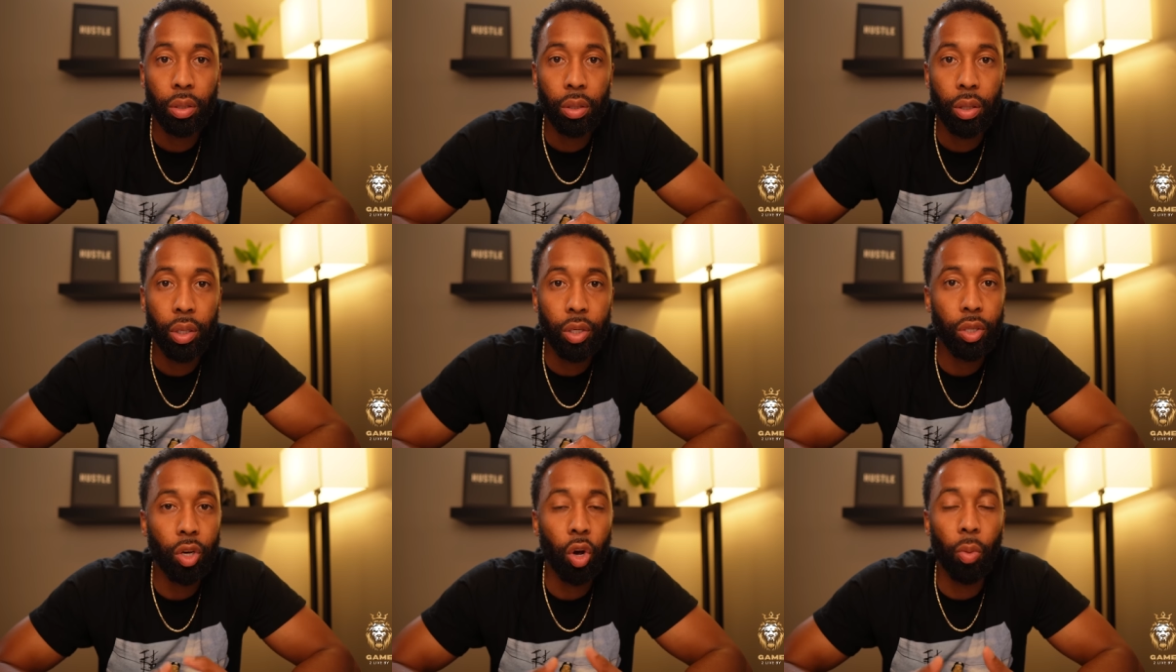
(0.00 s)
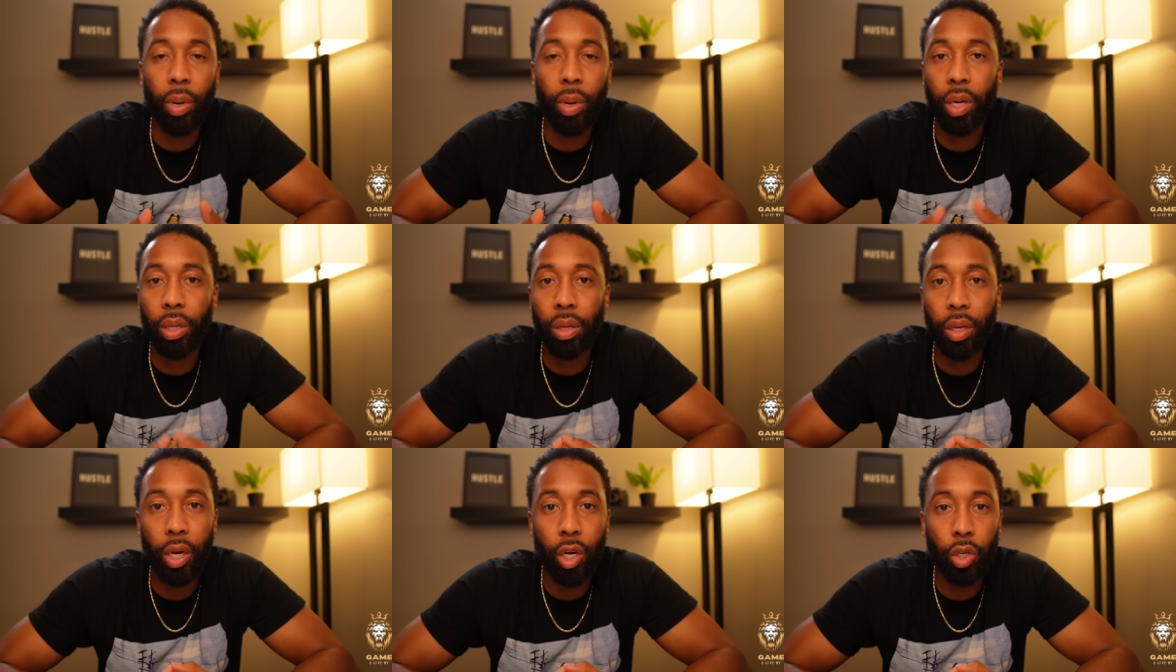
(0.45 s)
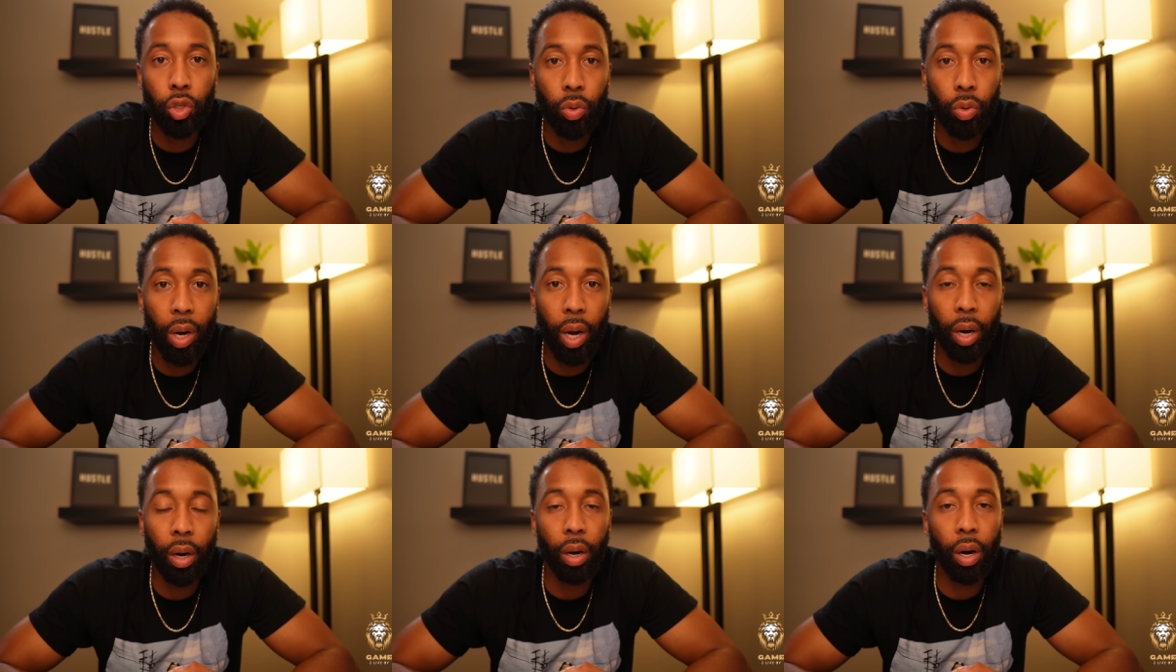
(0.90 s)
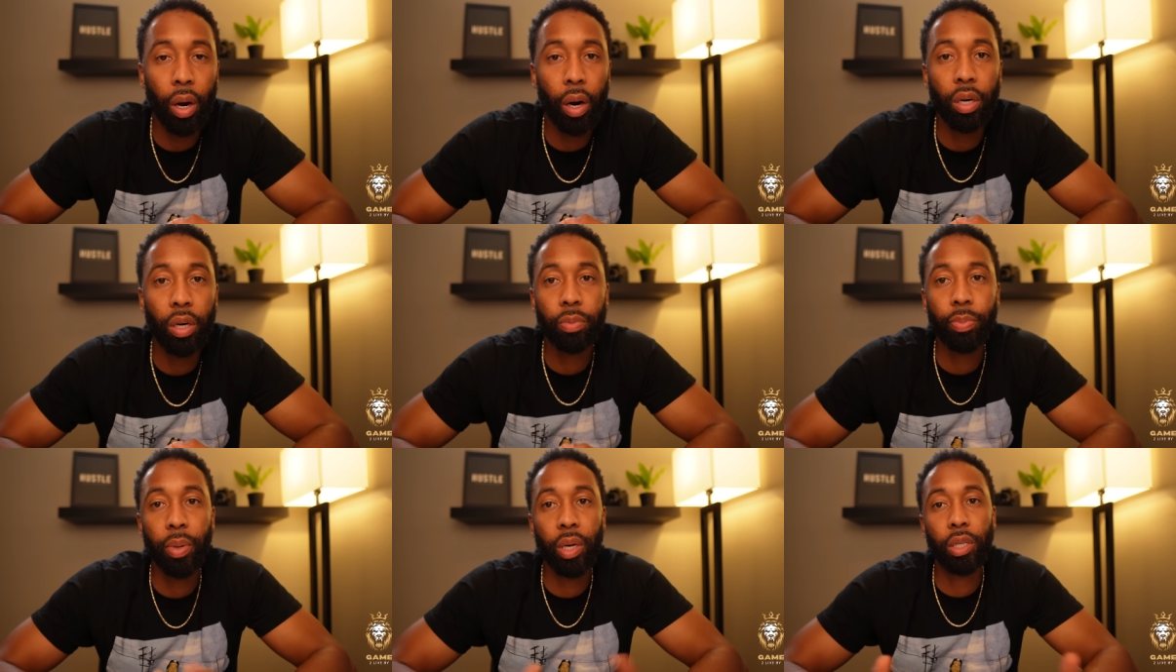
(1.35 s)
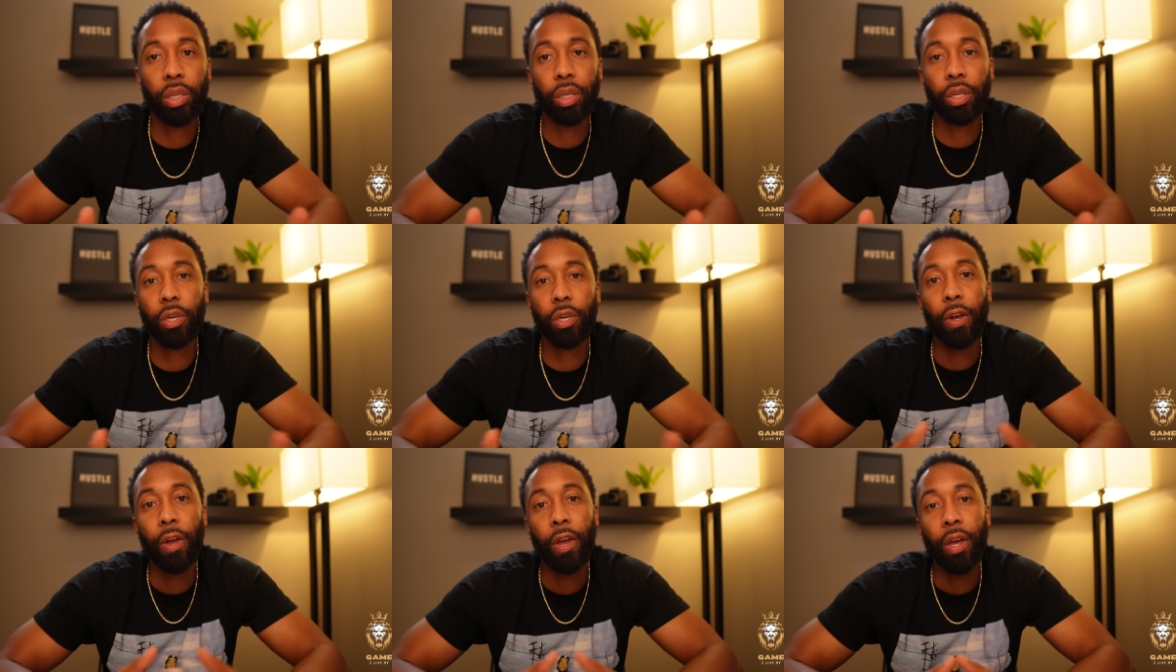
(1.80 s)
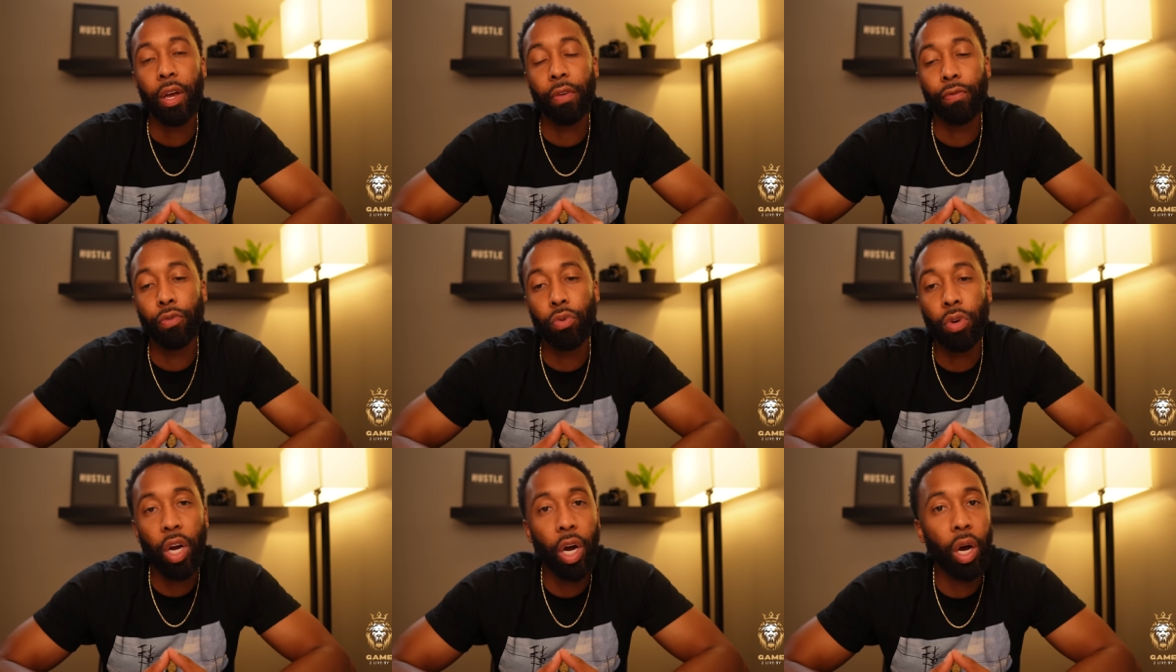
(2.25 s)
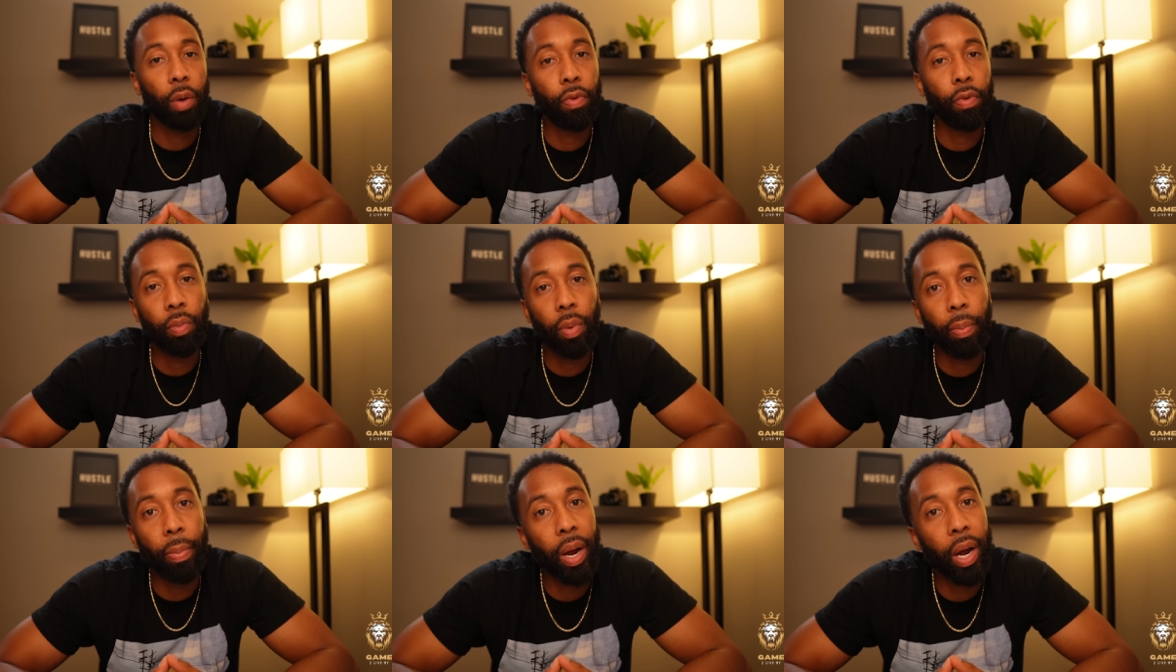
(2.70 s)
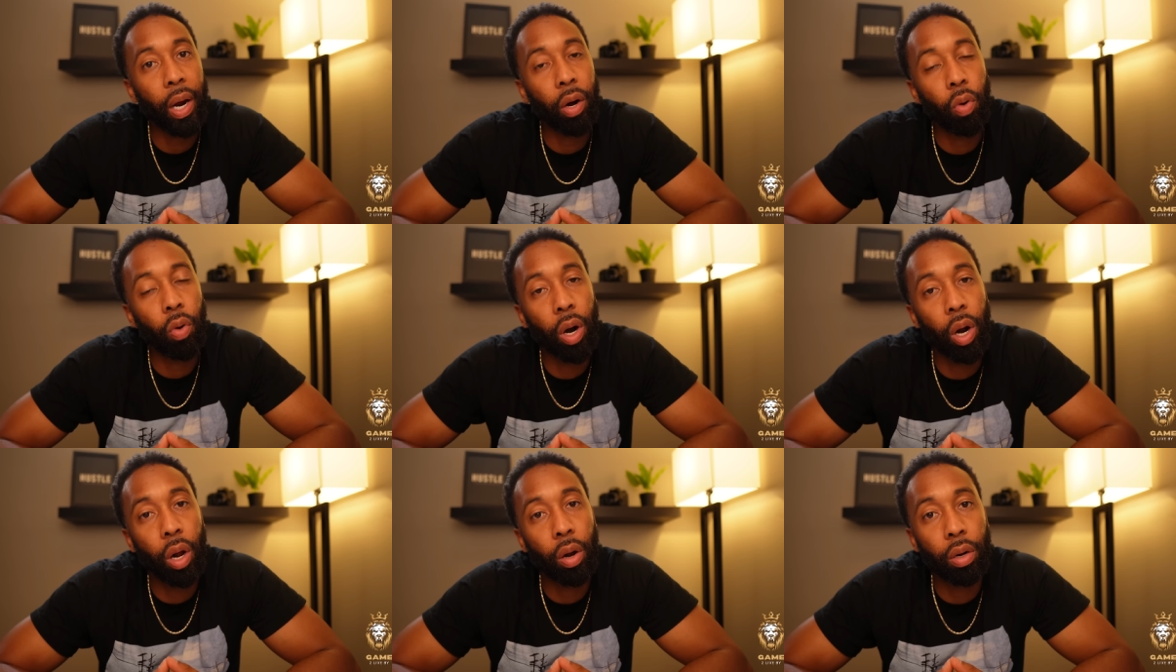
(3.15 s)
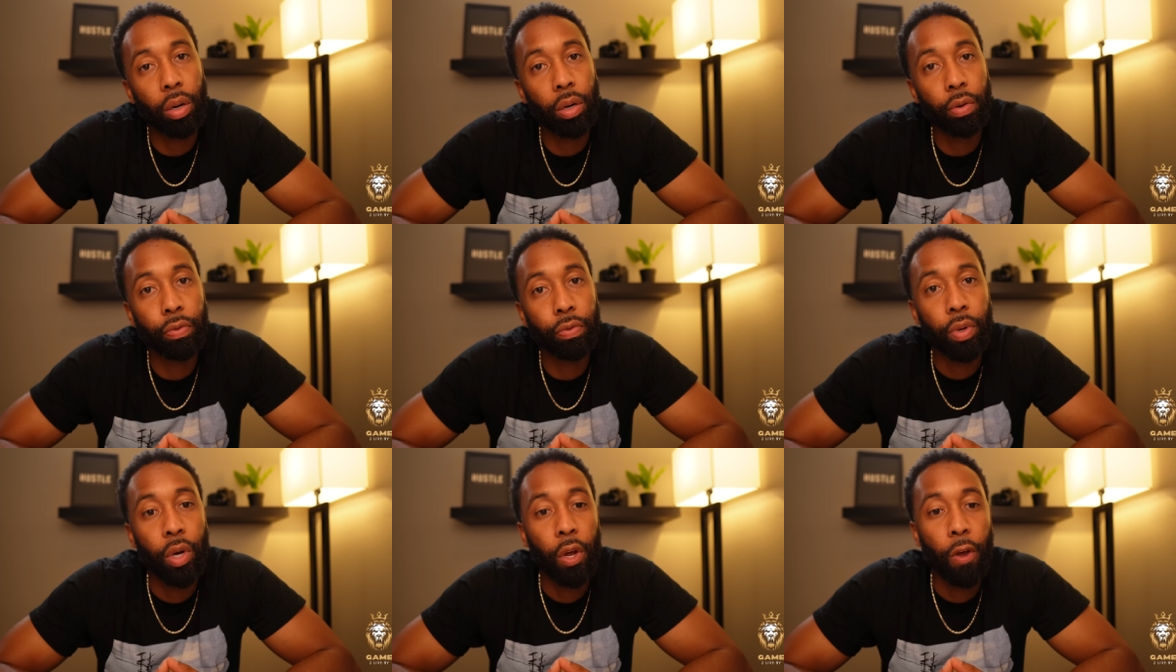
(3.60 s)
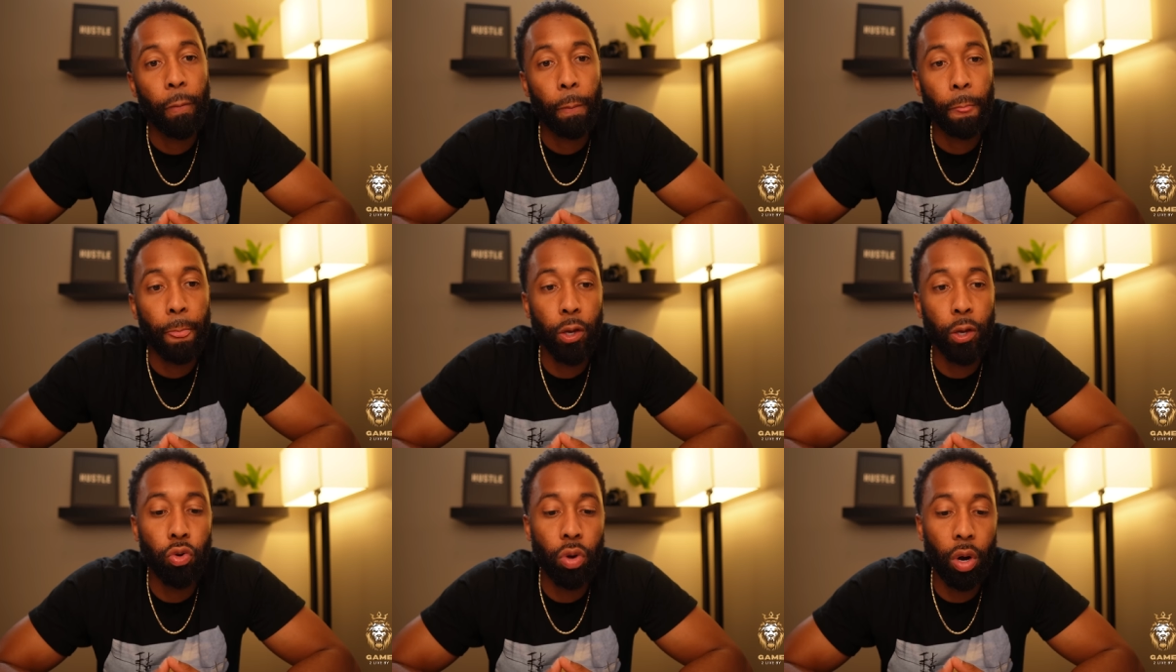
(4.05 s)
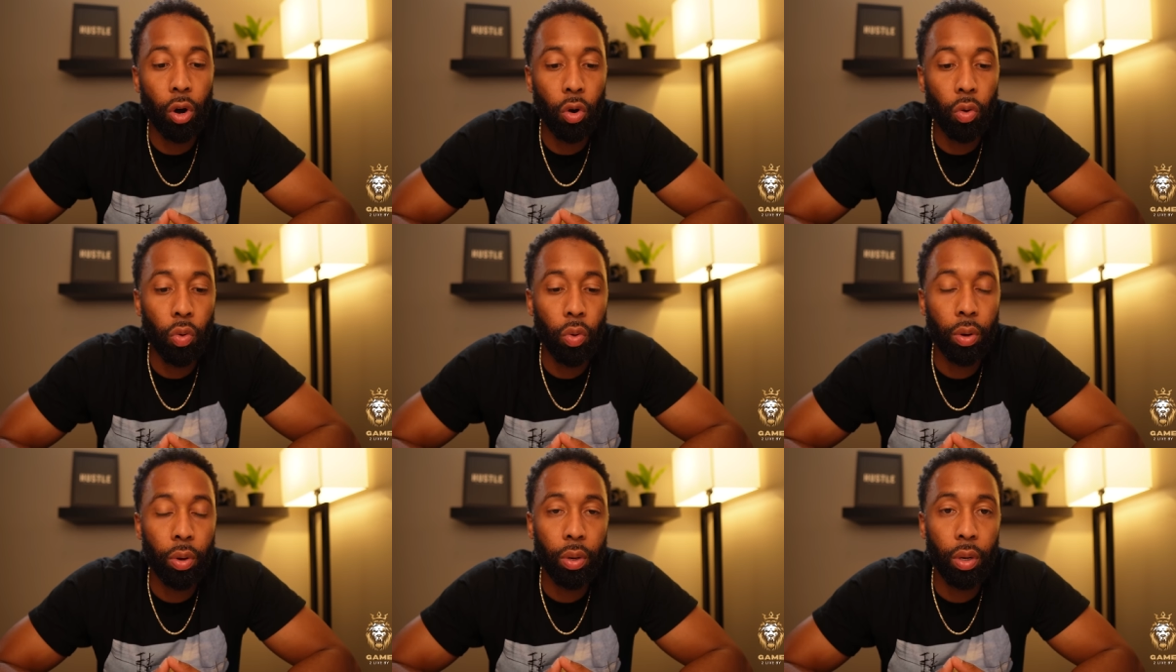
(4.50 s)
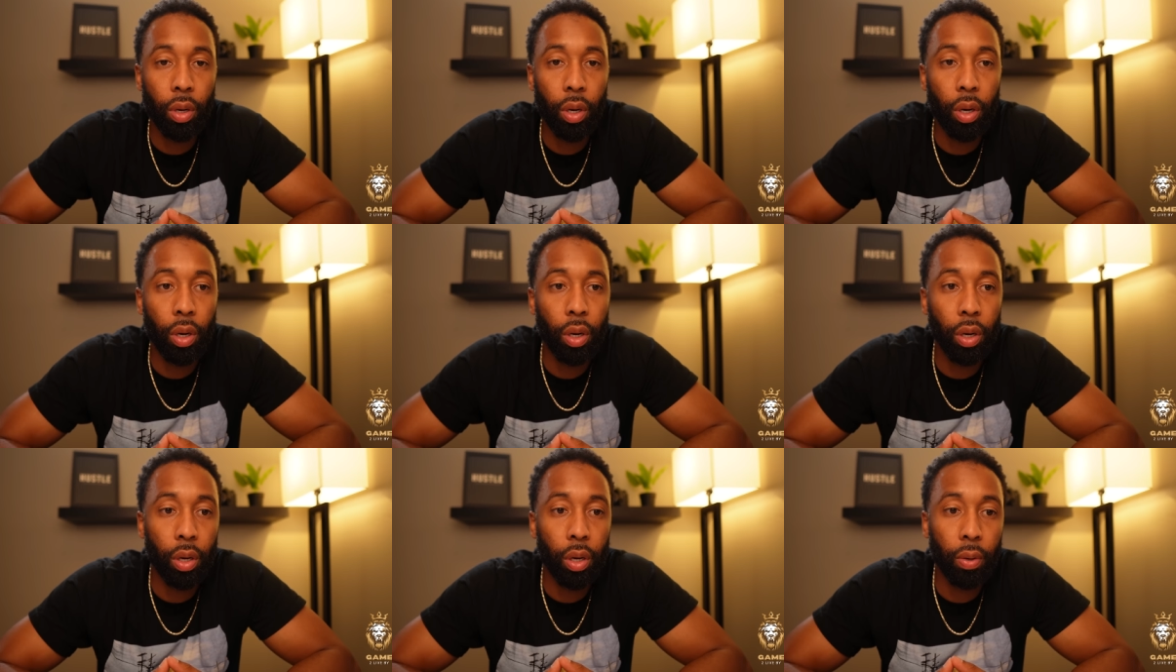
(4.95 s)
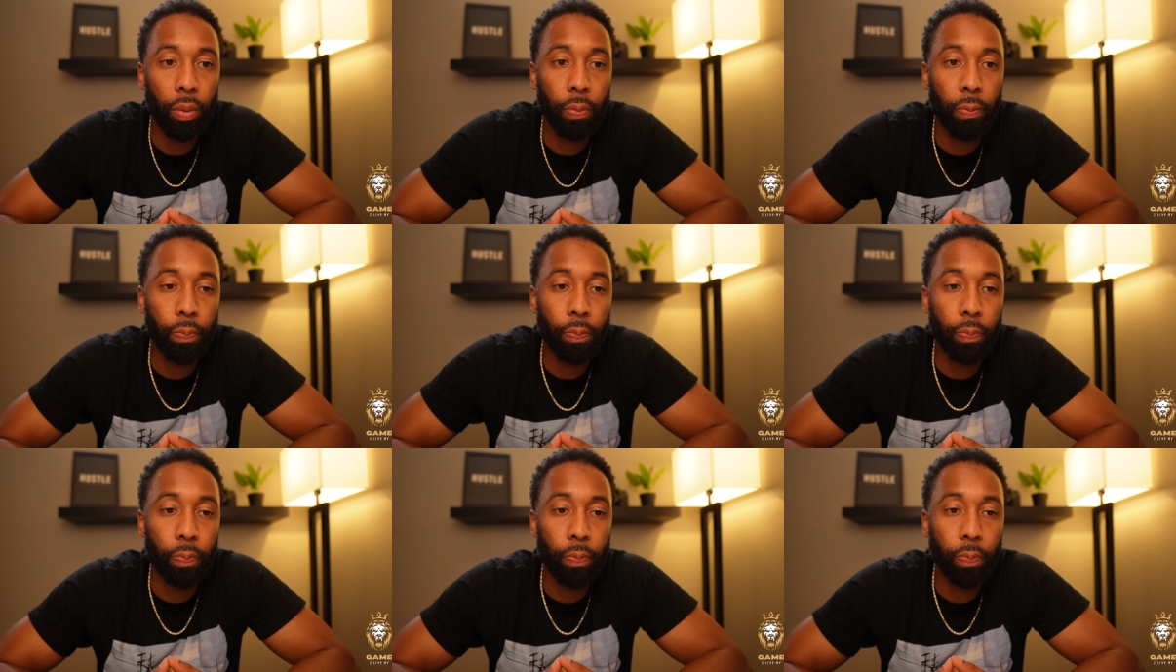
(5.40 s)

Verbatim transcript: there's so many things you got to learn, especially if you come from a background of, you know, uh,